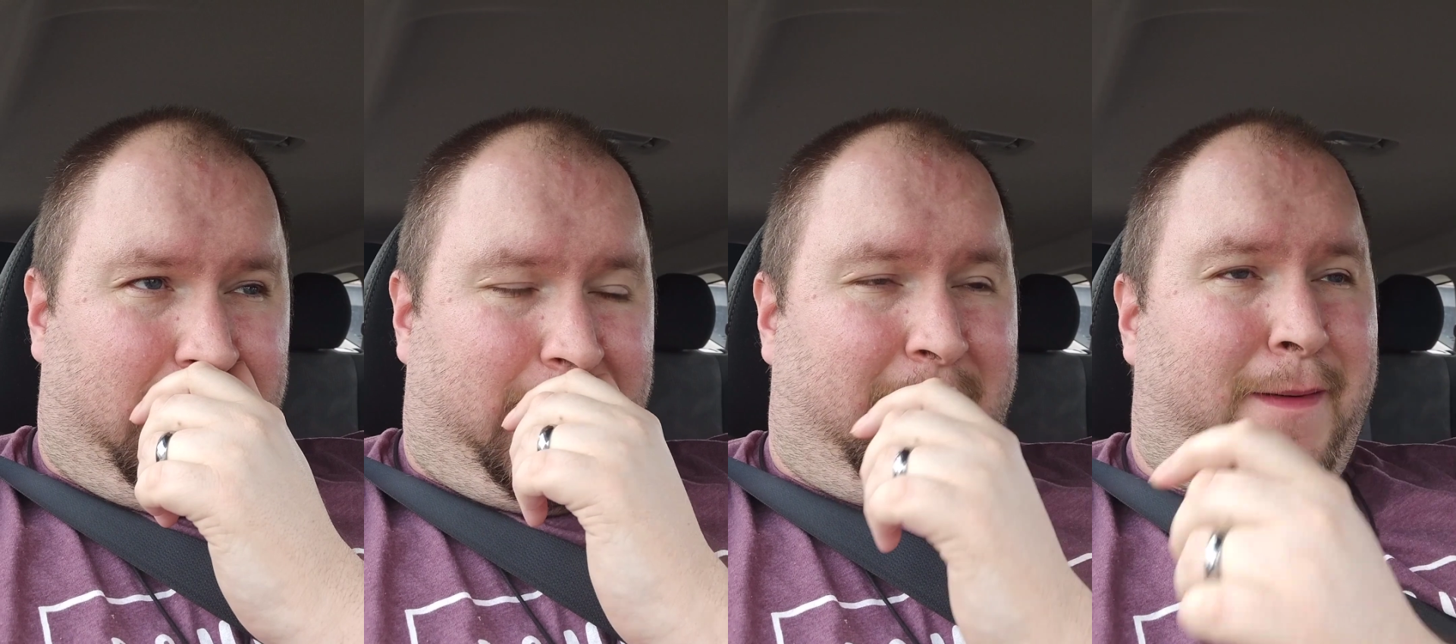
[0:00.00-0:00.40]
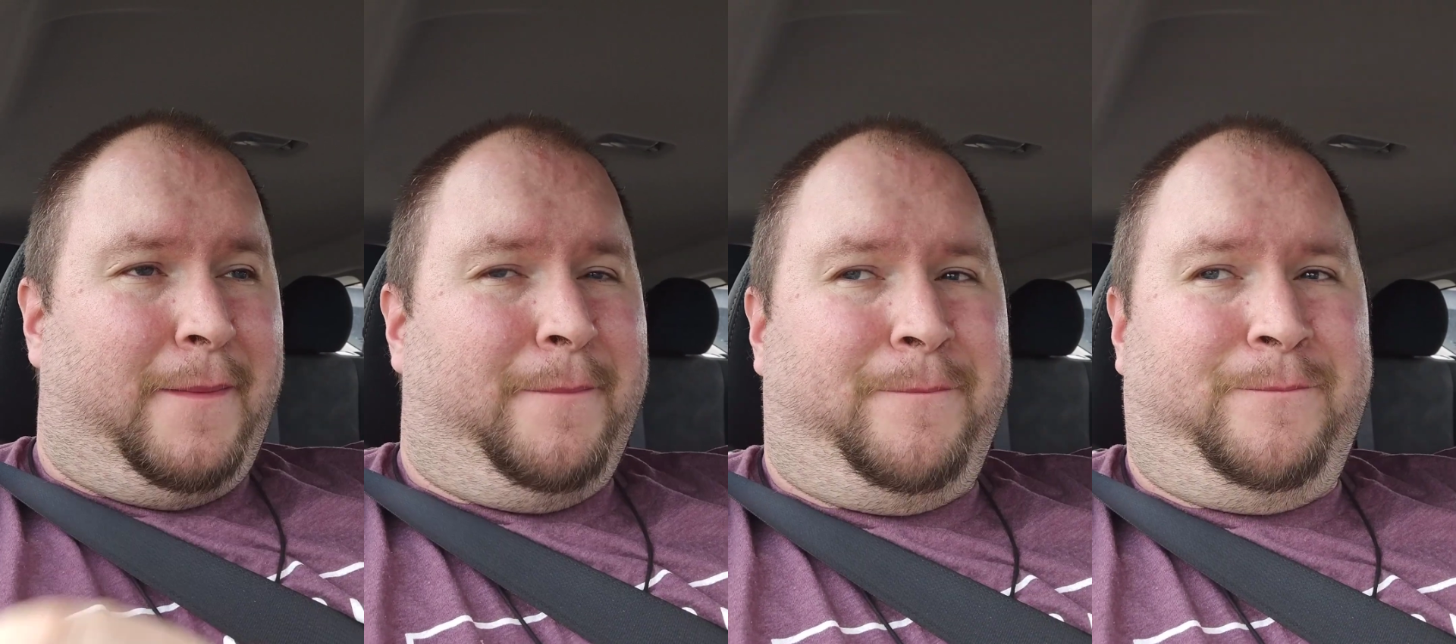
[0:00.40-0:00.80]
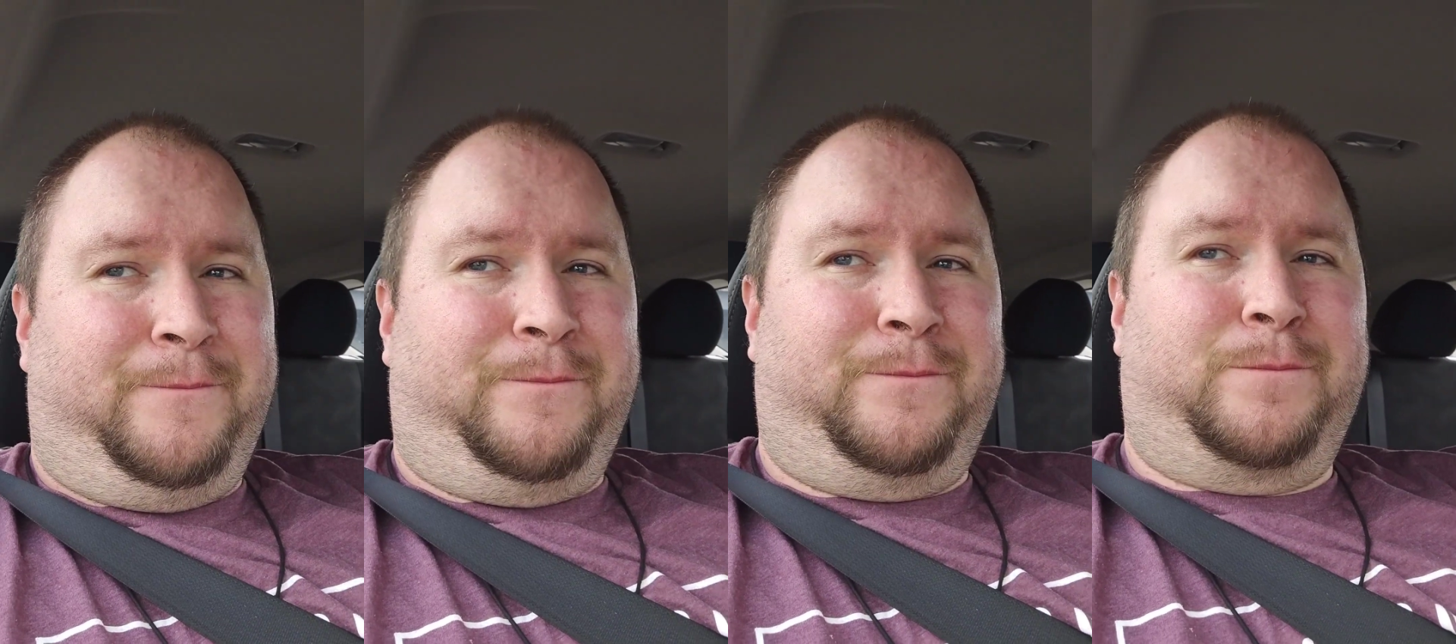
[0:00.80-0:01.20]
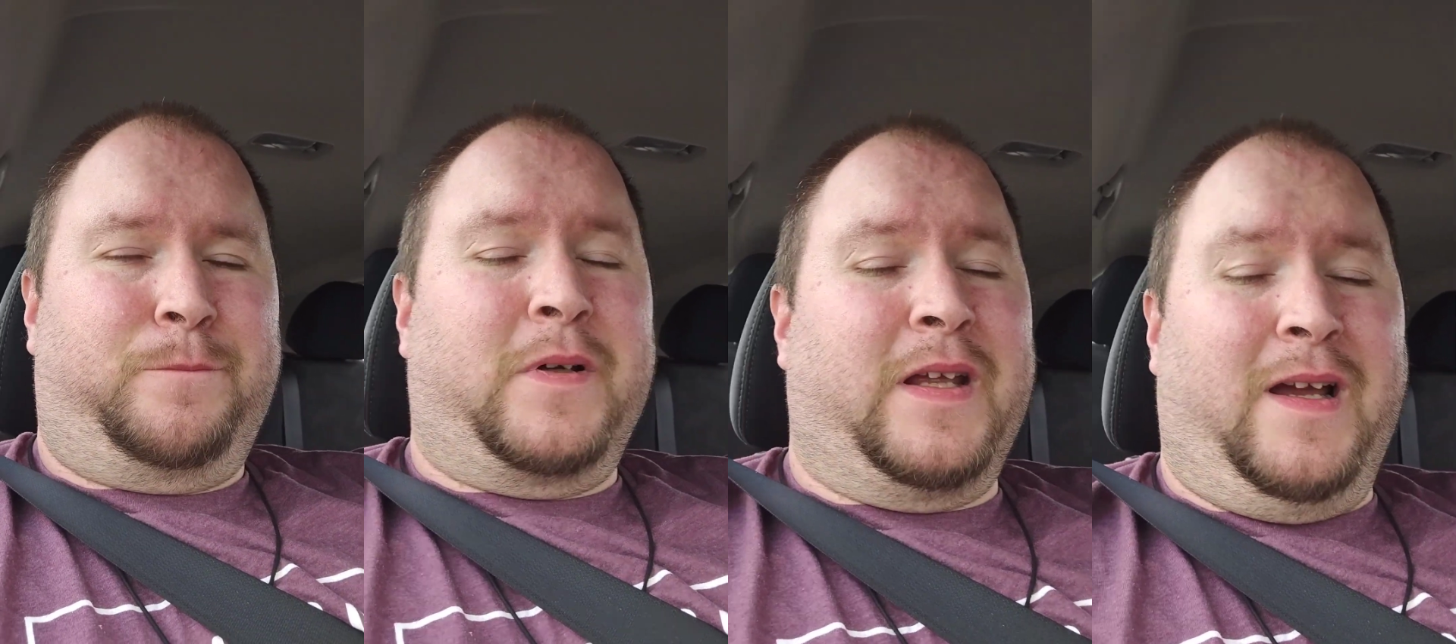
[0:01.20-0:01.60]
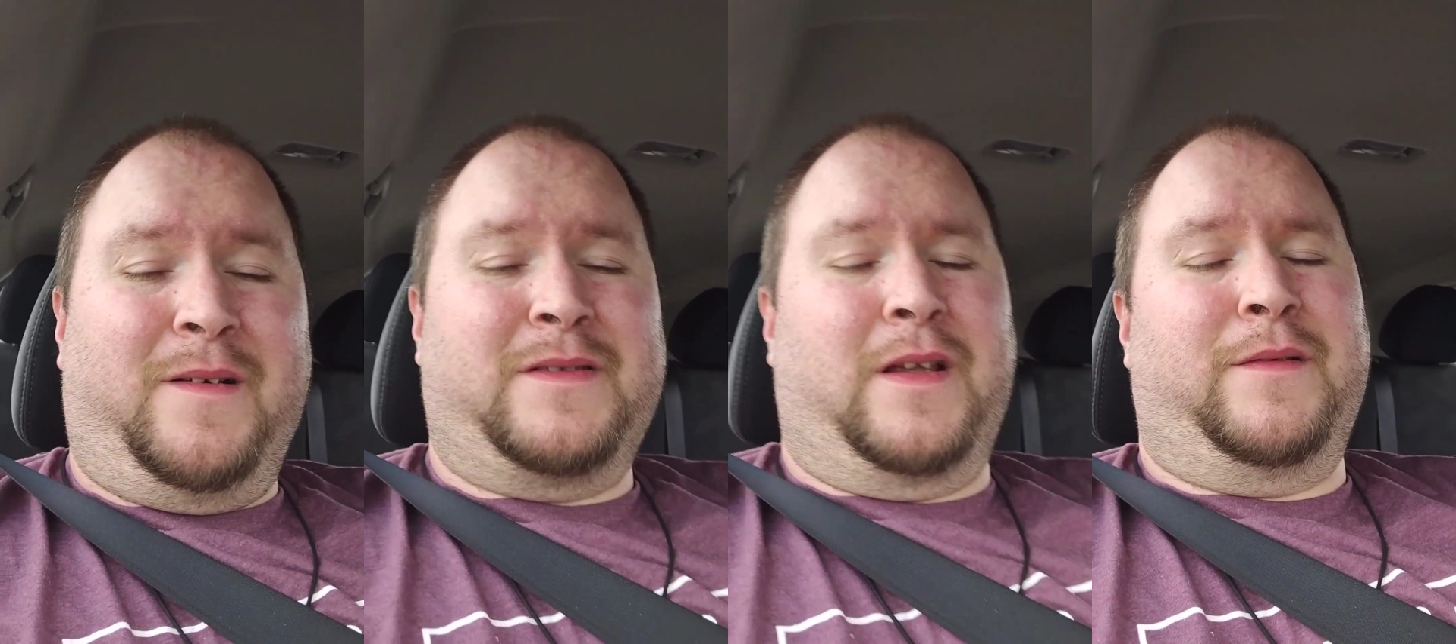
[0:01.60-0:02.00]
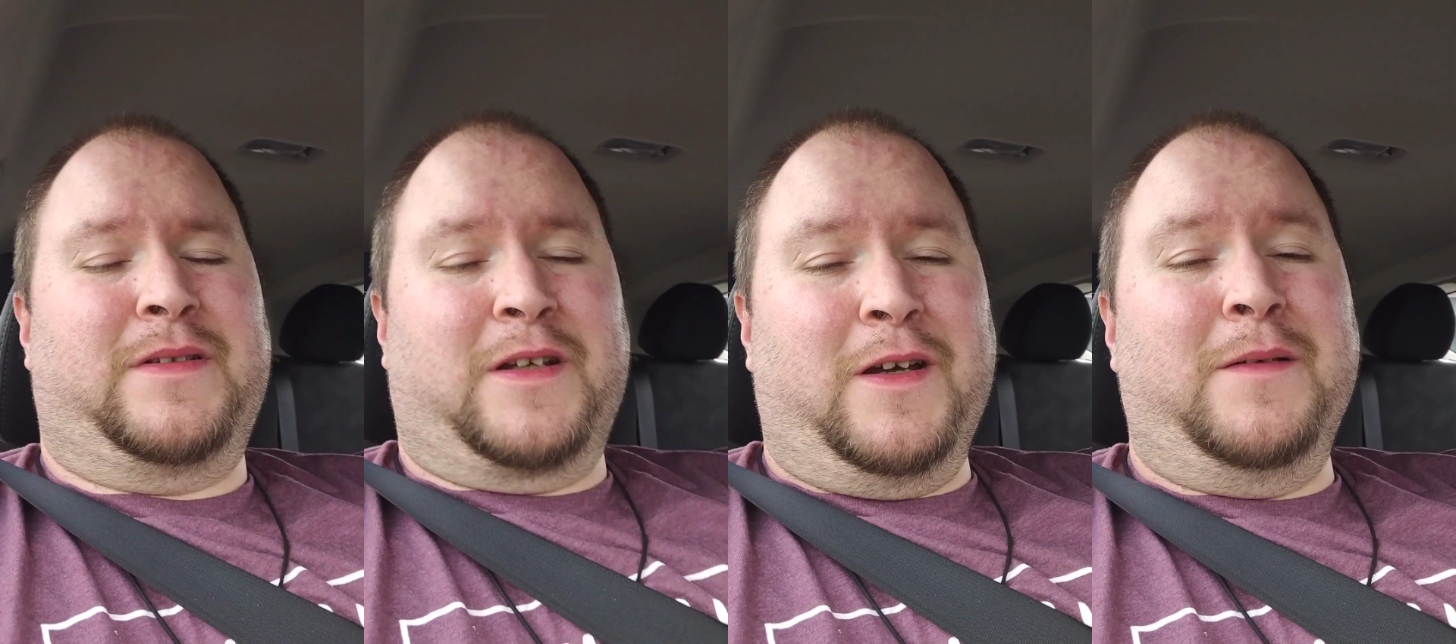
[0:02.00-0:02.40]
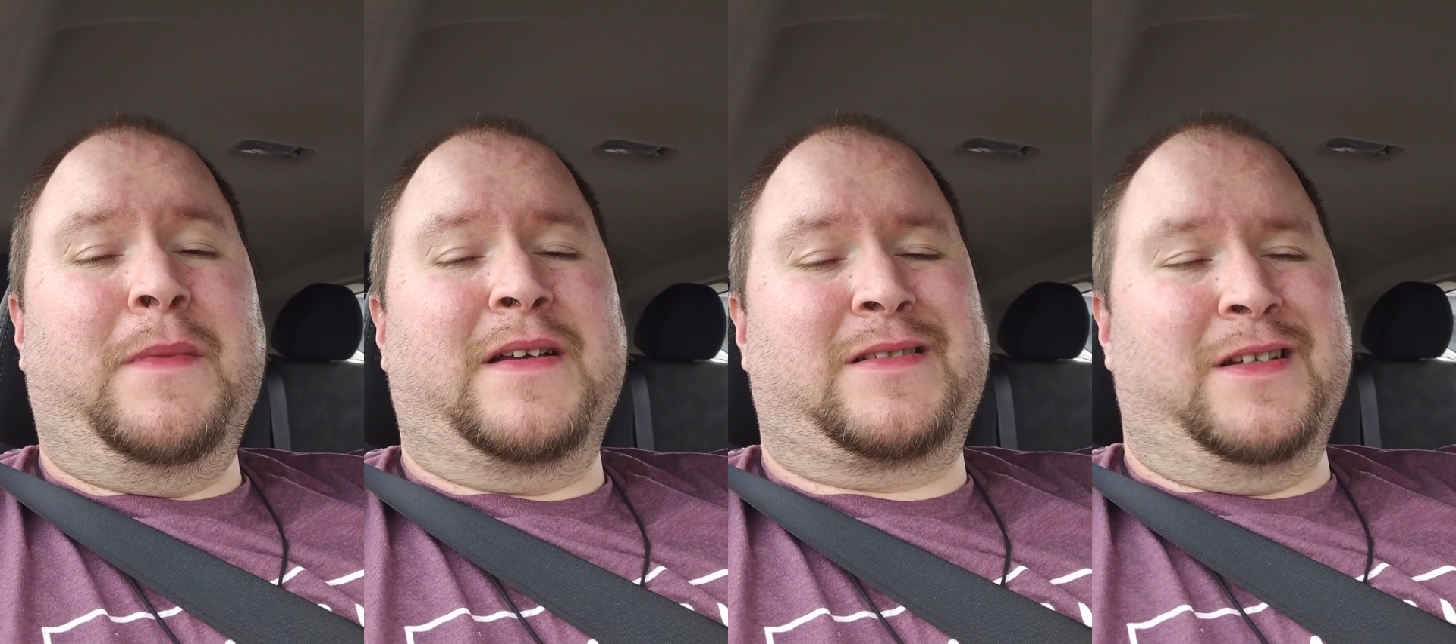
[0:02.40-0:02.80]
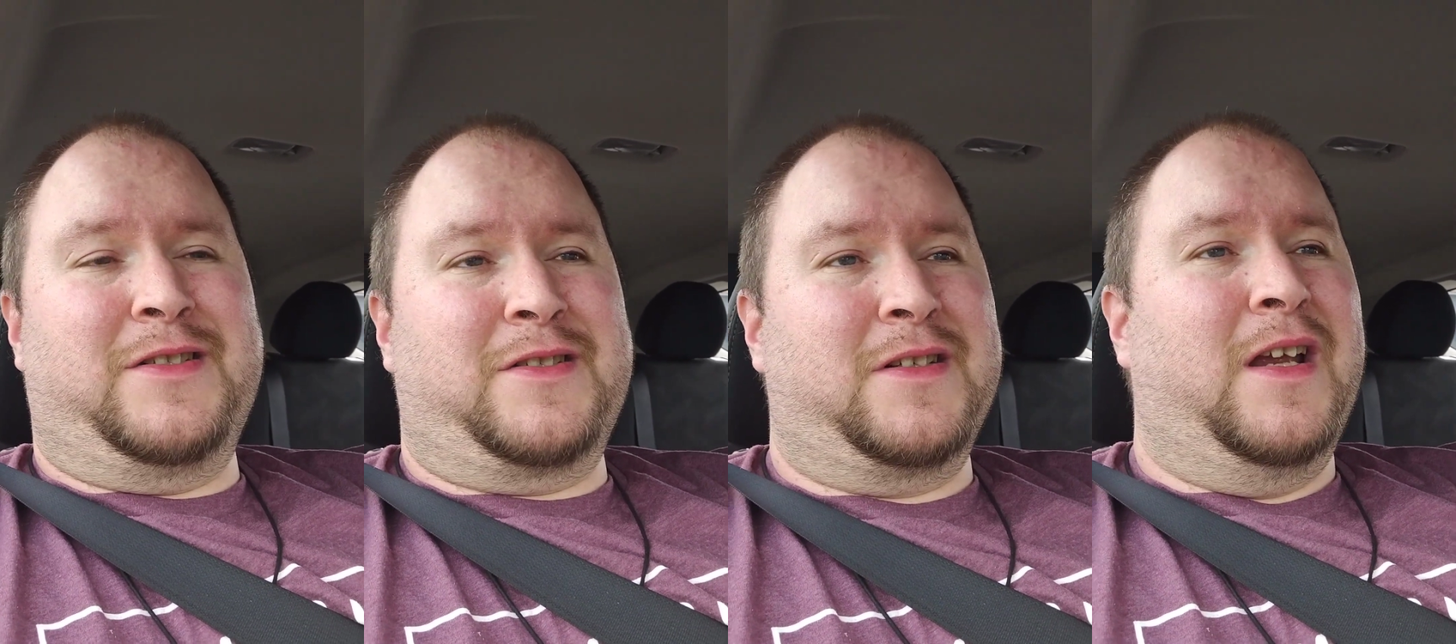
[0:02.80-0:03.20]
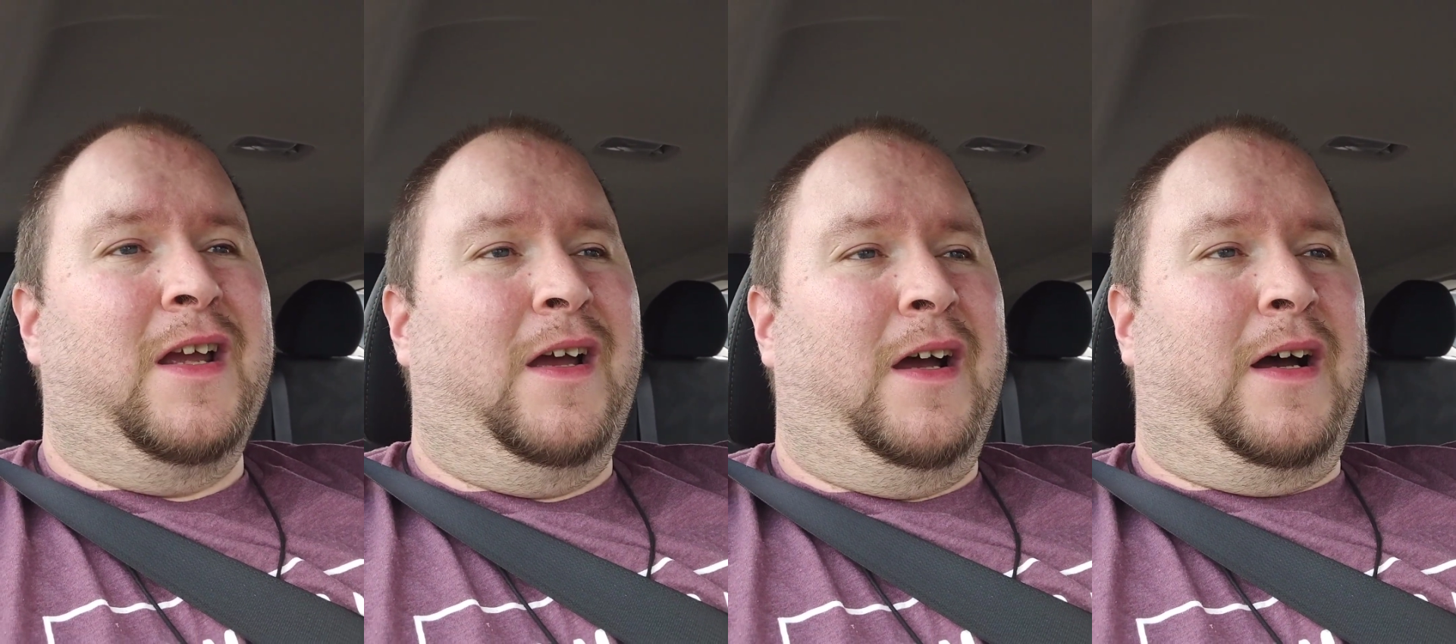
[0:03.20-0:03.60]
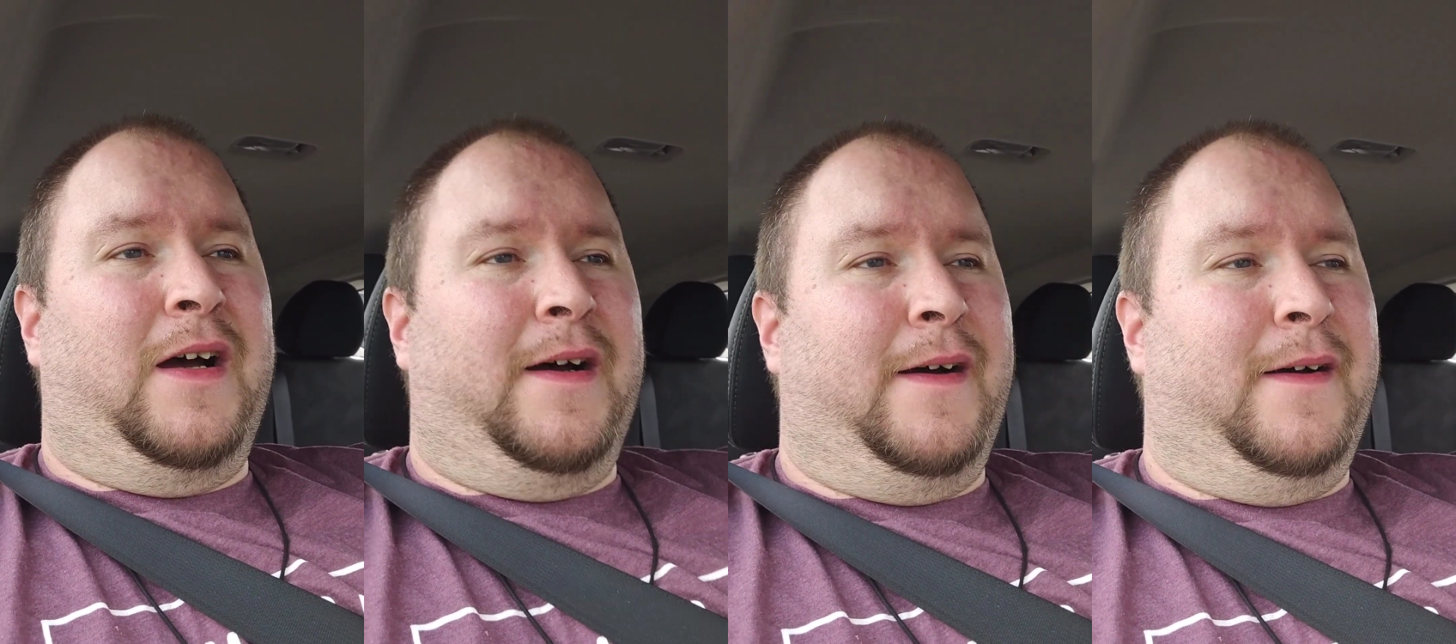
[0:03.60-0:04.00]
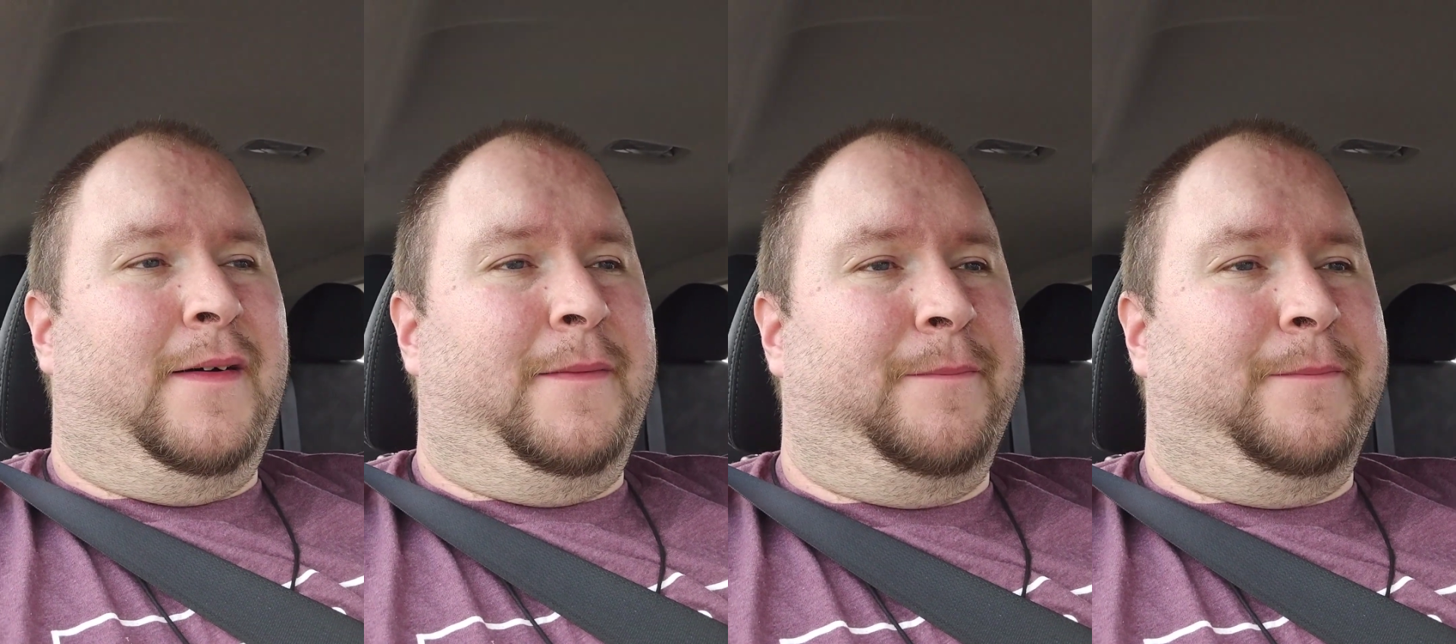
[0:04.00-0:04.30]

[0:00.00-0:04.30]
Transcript: Um, but yeah, it was, it was a good message. Uh,